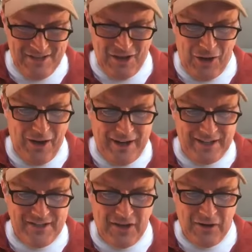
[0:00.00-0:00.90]
All right,
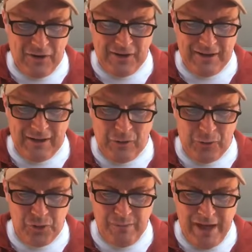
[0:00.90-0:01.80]
it's our uh,
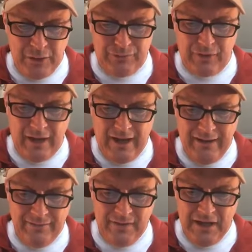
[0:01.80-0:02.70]
owner's manual for
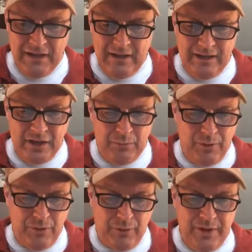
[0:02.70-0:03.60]
life. Uh, number
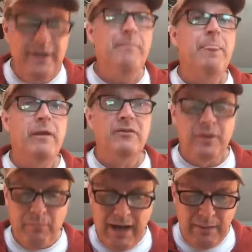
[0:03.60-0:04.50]
three, the
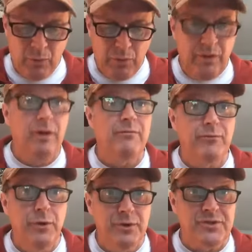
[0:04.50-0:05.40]
Bible
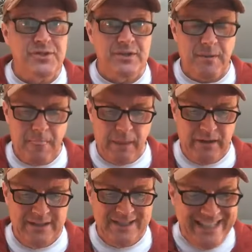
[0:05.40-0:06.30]
comforts,
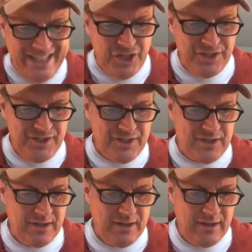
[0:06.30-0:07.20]
teaches,
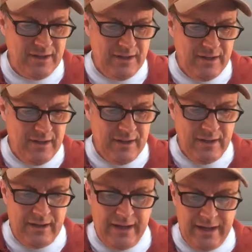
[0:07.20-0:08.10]
and